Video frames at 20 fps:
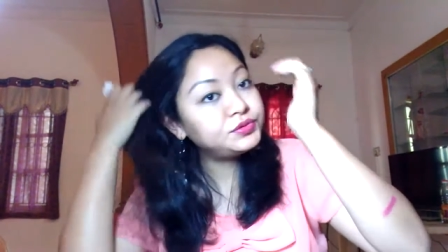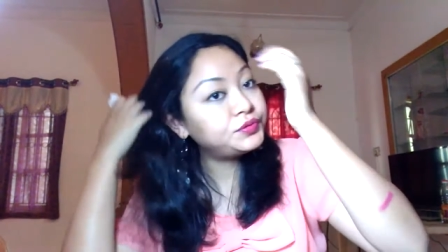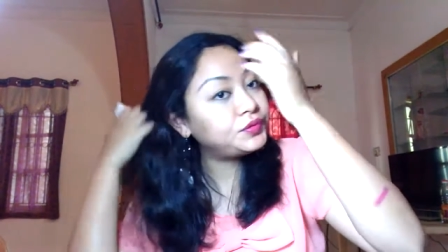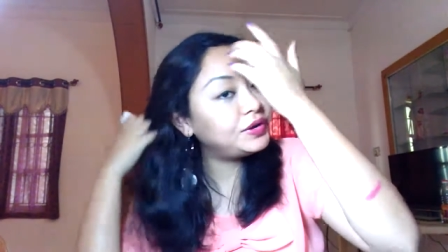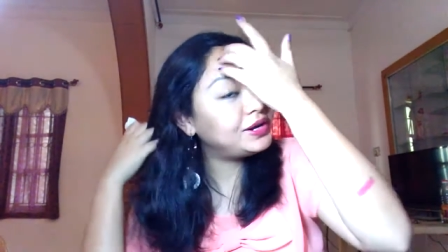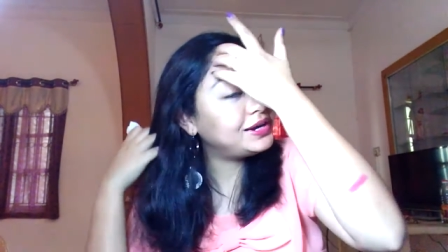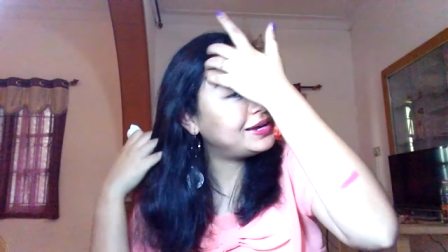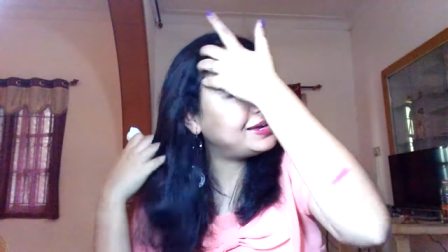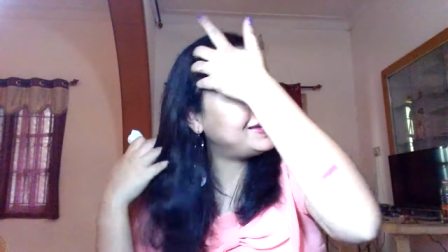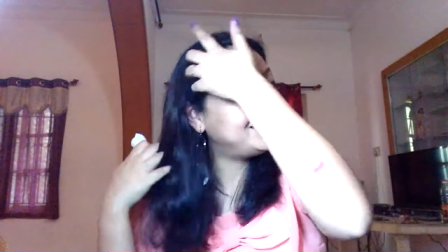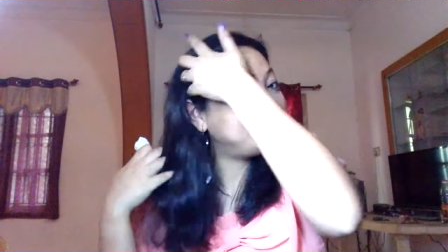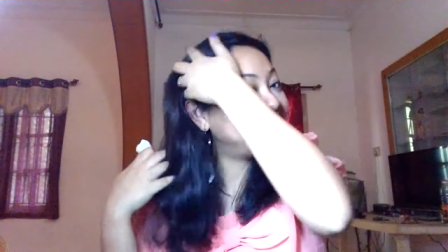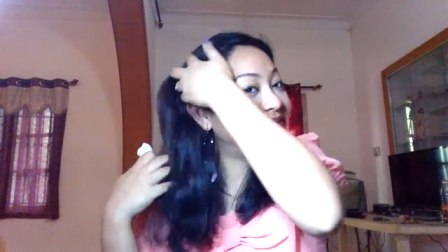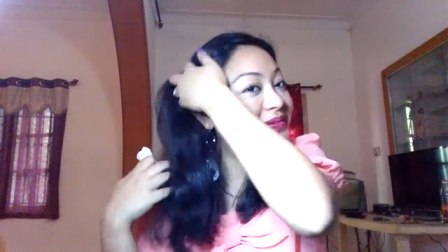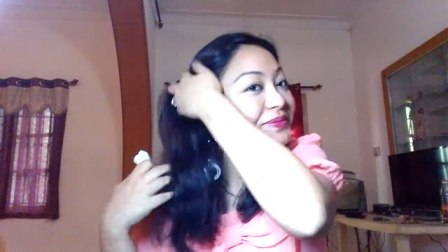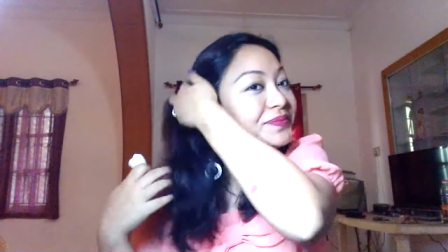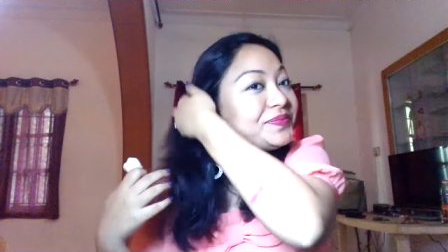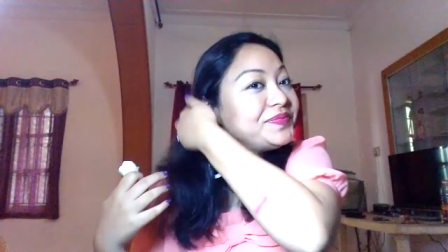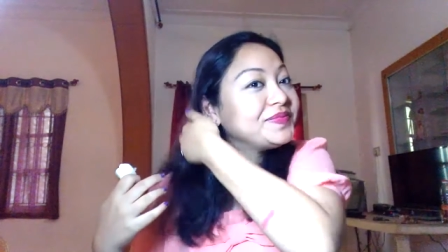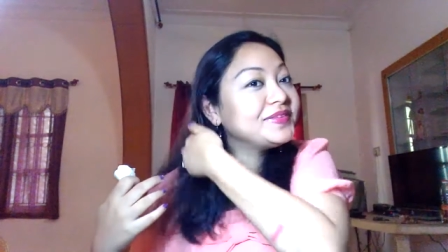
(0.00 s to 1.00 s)
Really,
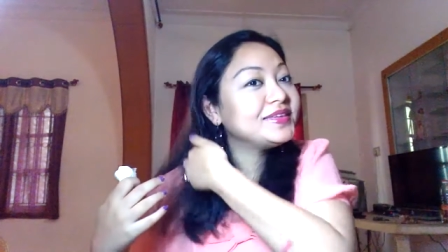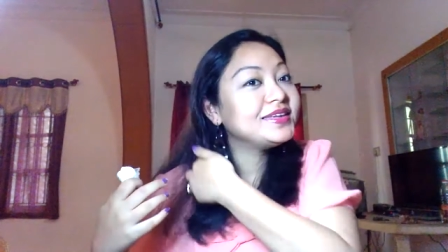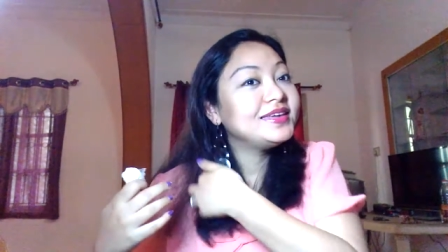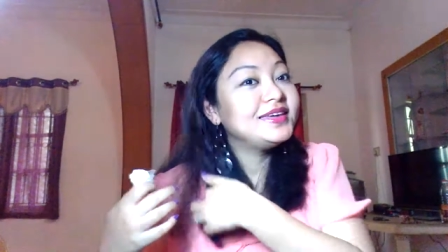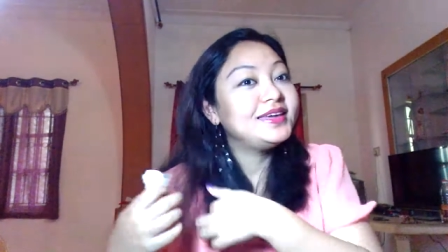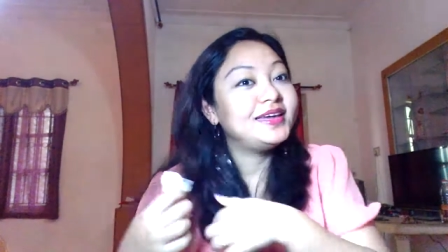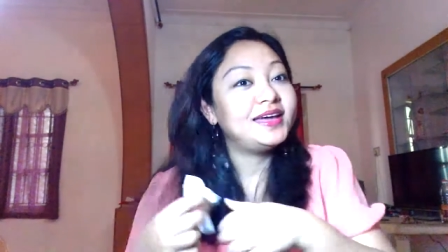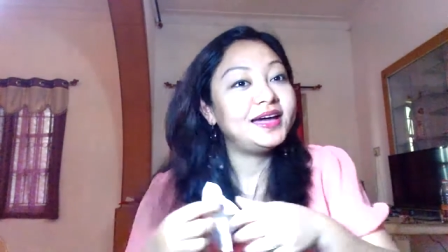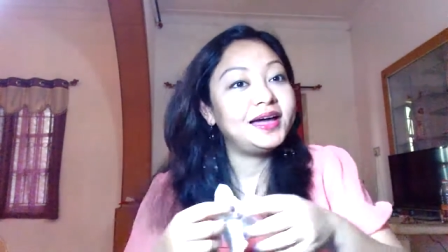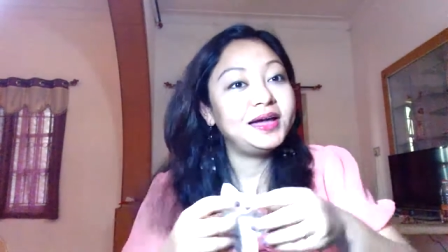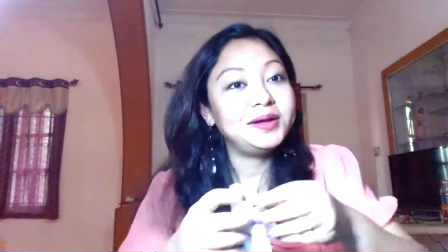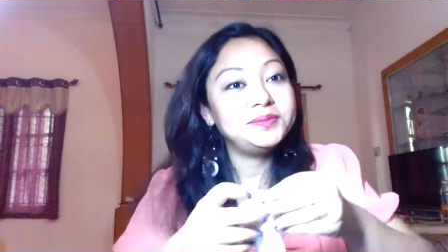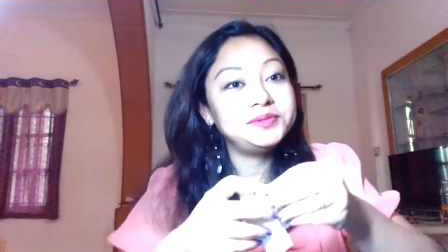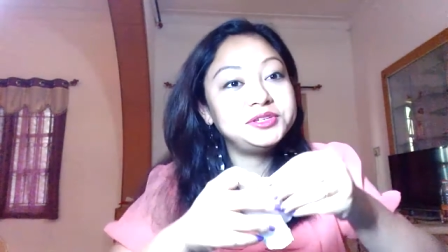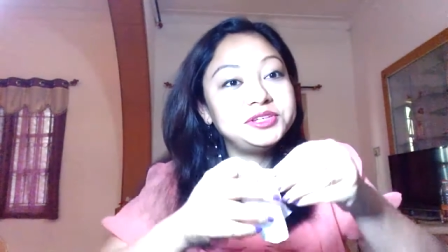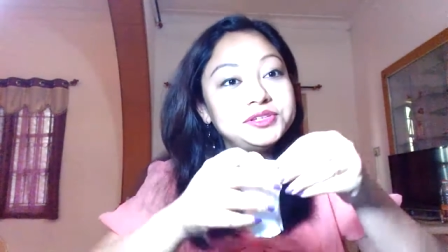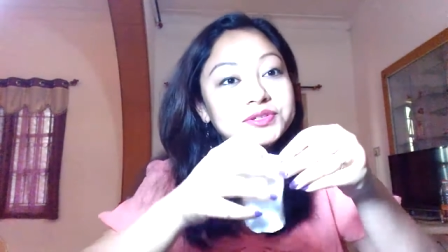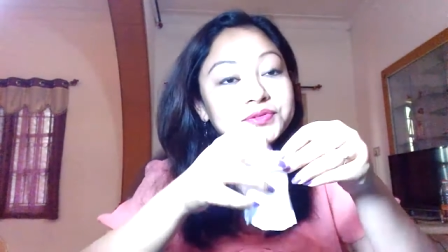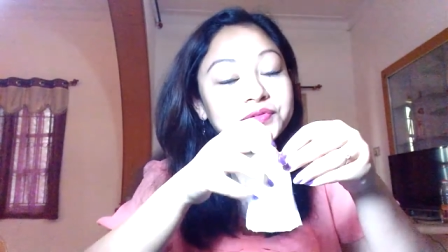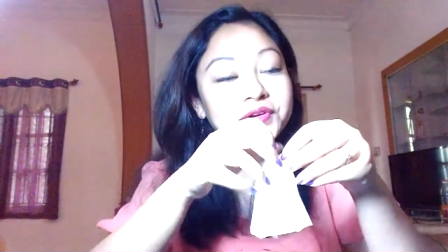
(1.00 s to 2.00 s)
I'm
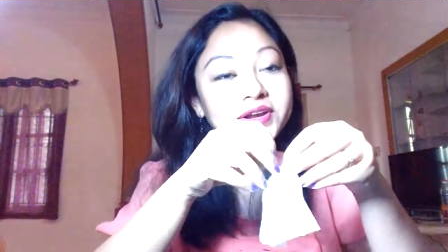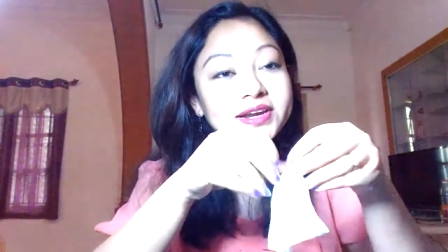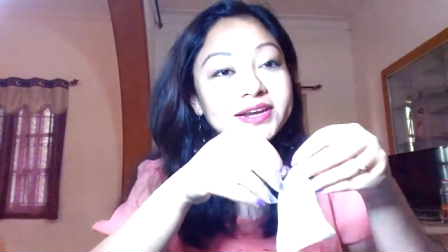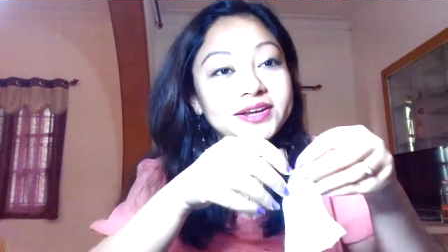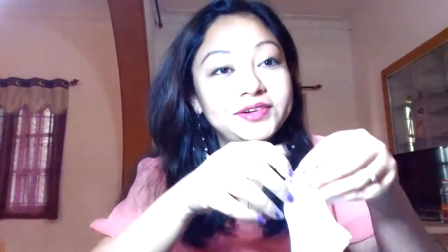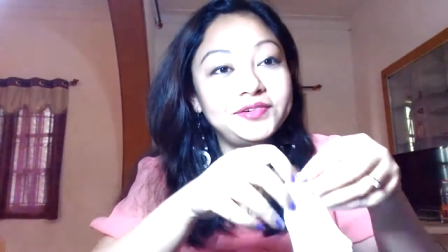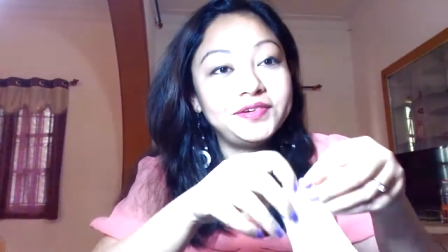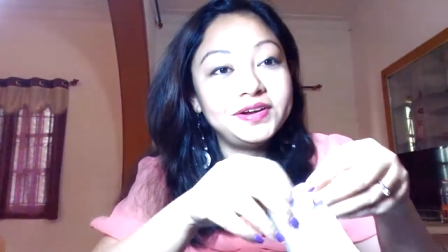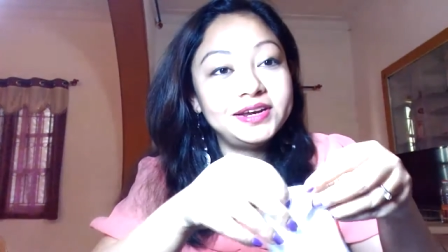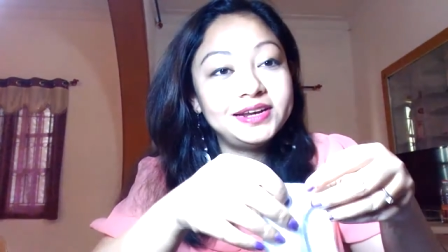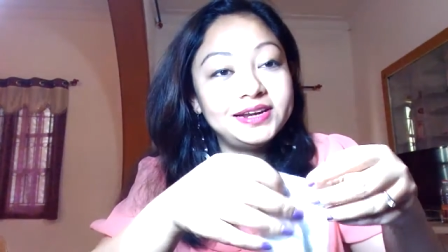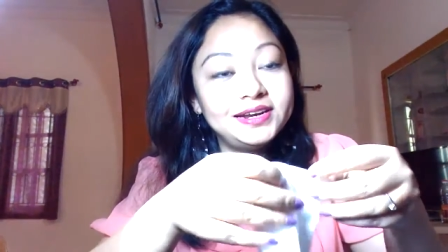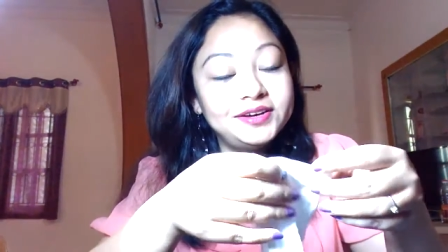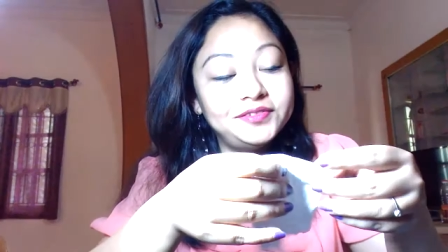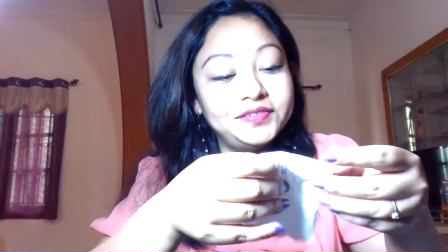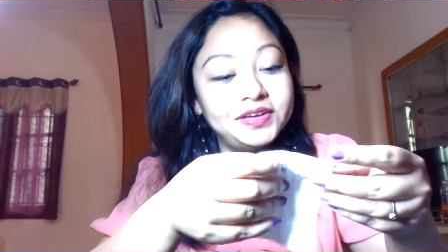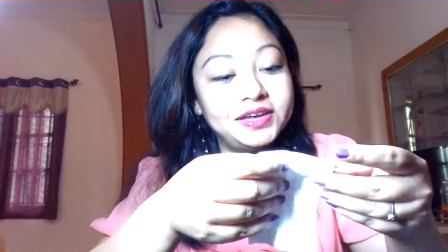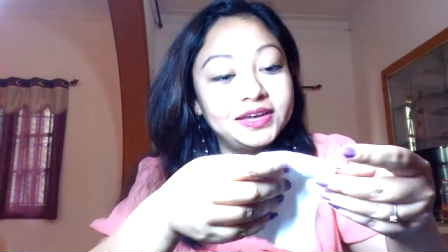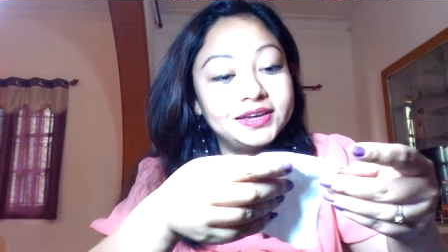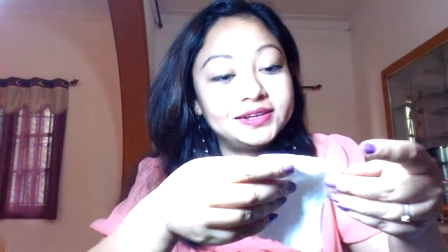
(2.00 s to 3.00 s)
just really
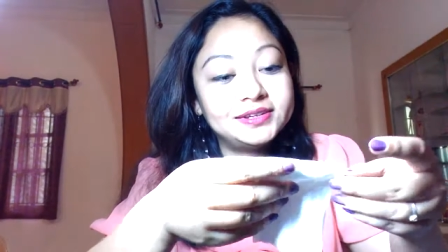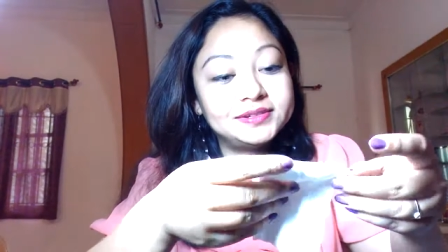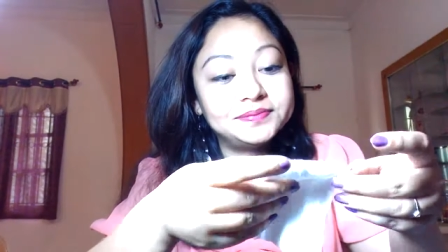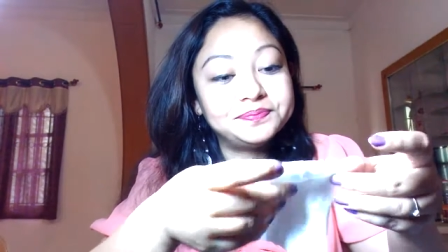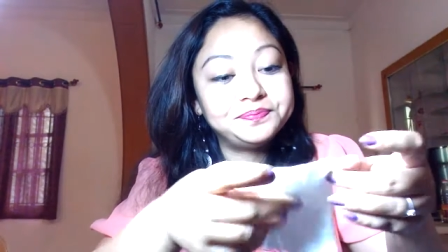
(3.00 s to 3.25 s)
loving it.